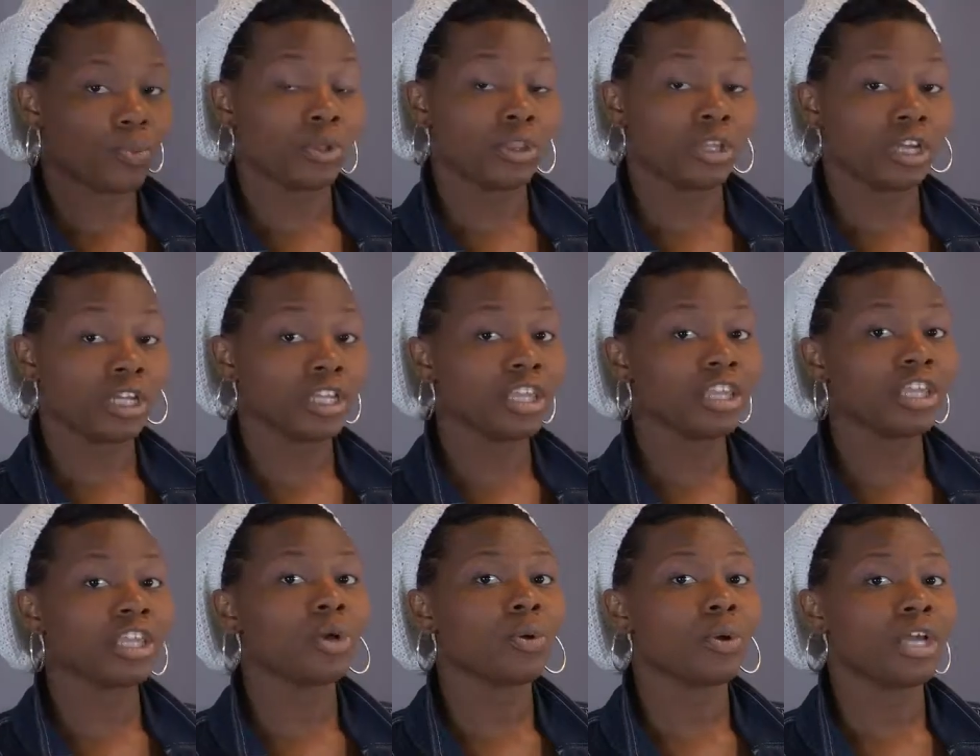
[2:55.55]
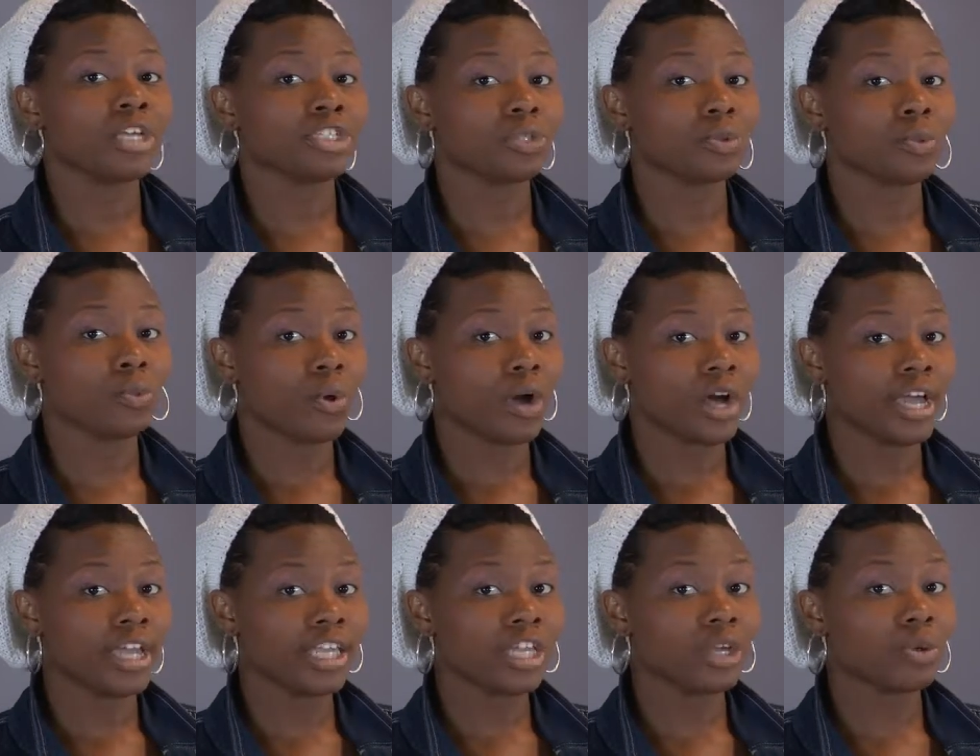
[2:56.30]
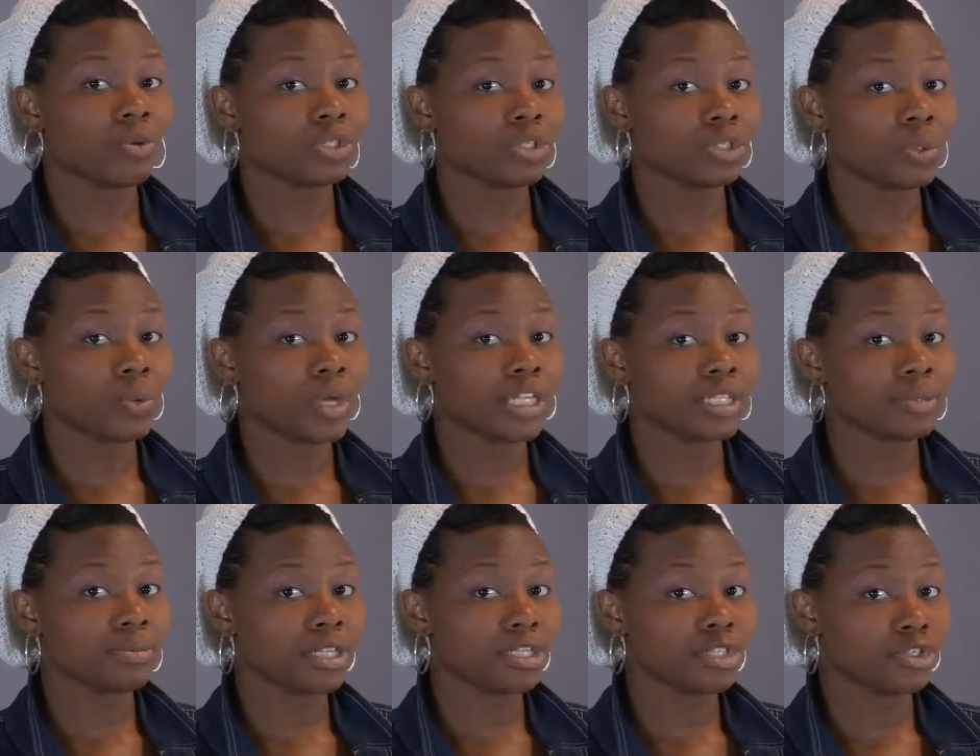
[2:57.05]
we're looking at the equation y equals 2x
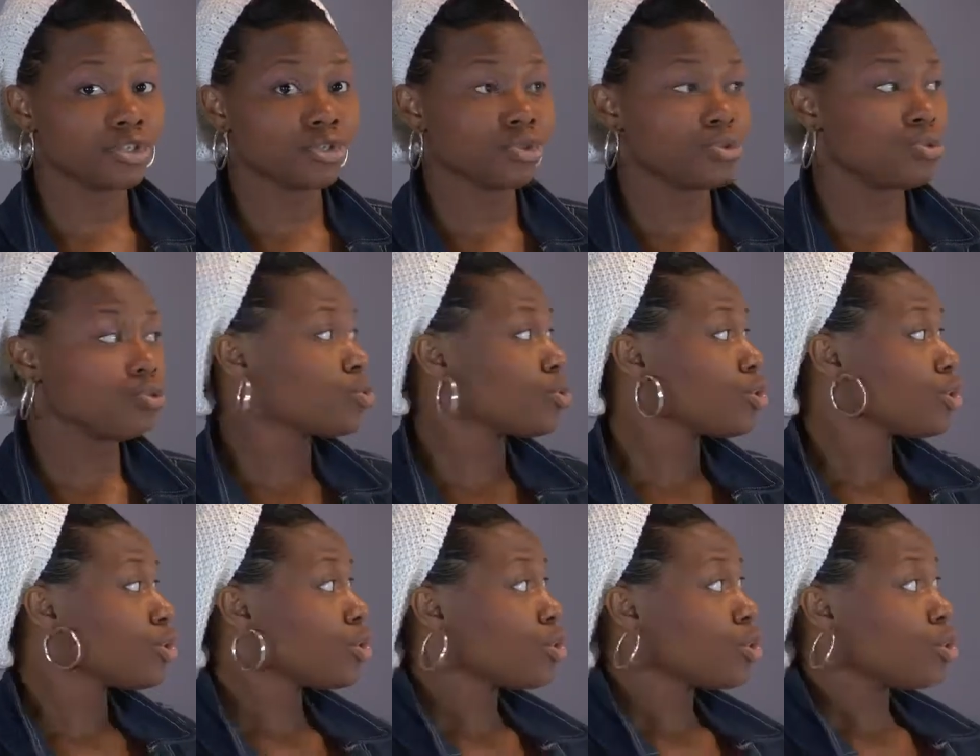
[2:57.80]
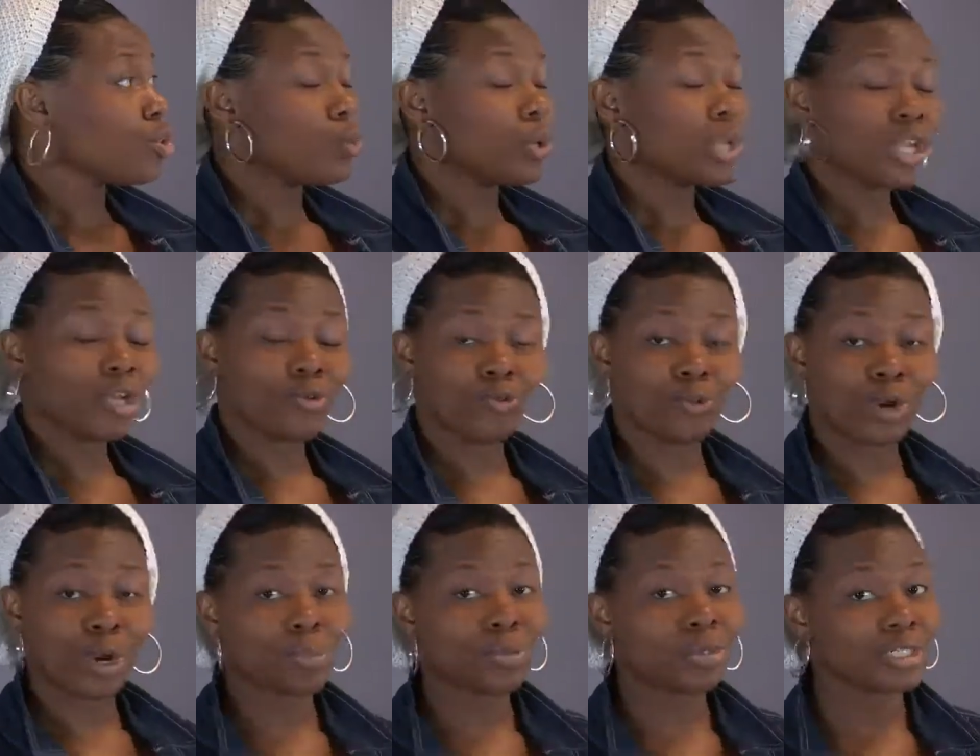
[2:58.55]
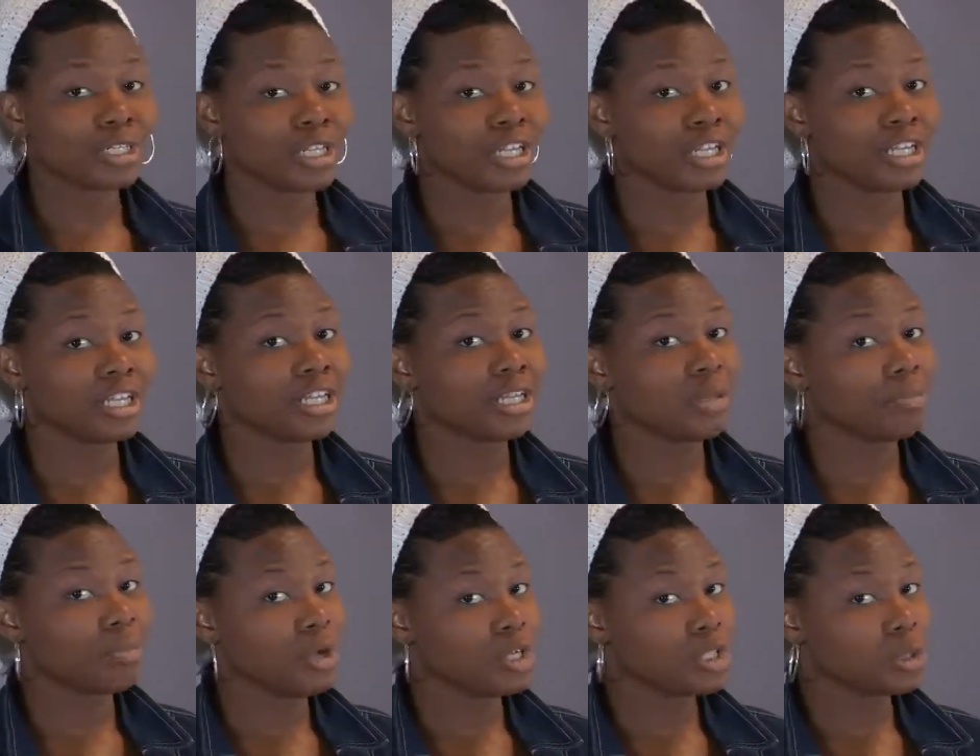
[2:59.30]
plus 2. We can represent it
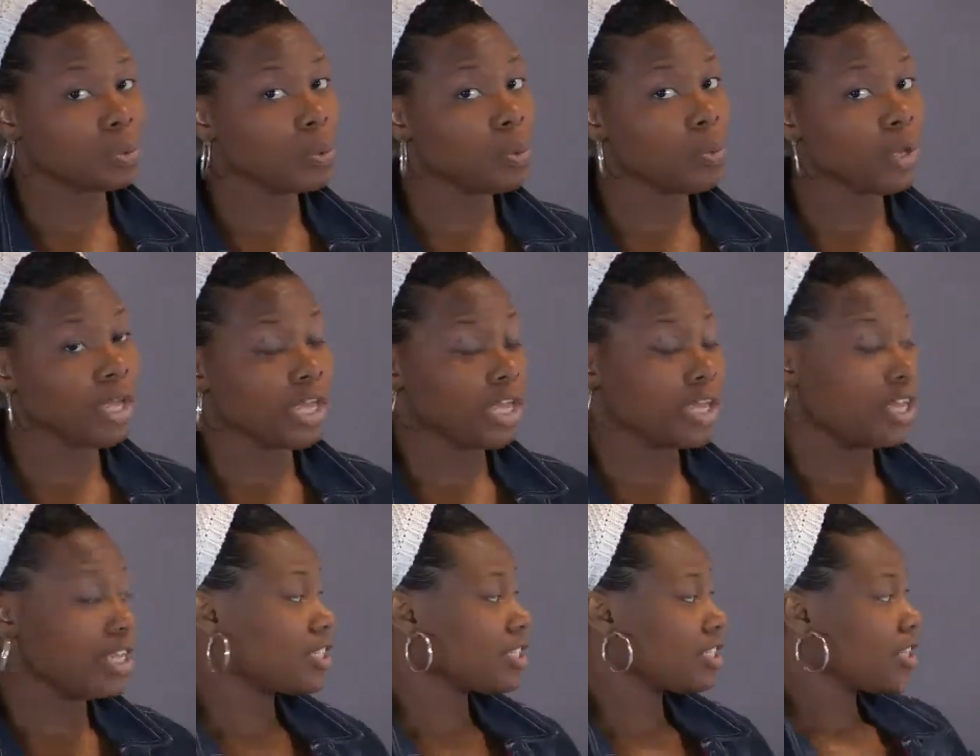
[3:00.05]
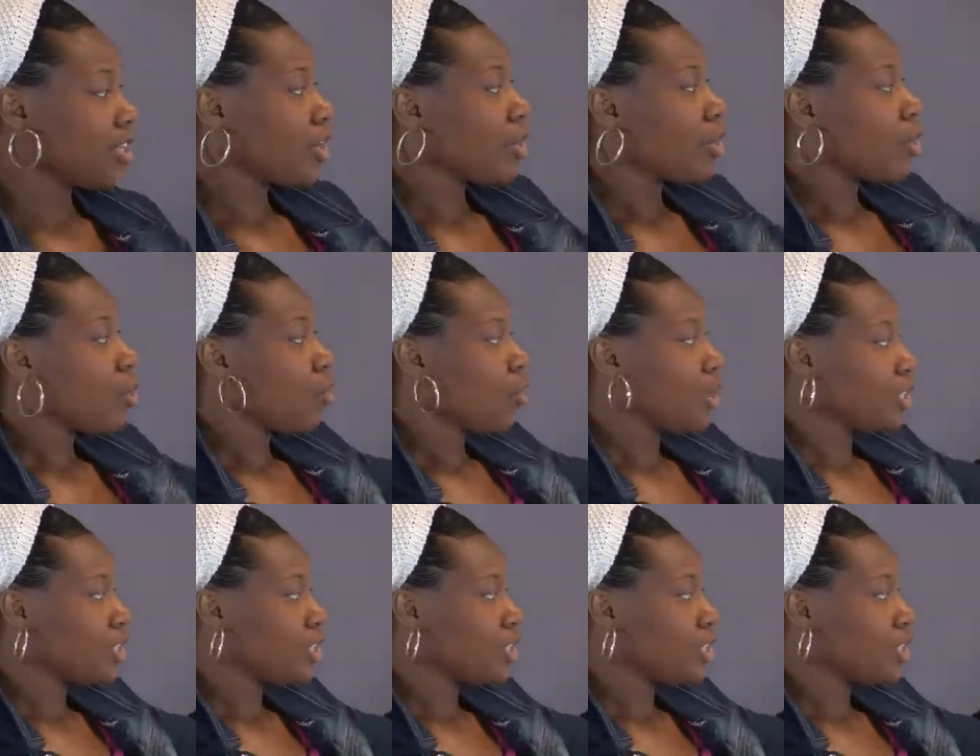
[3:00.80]
in multiple ways. We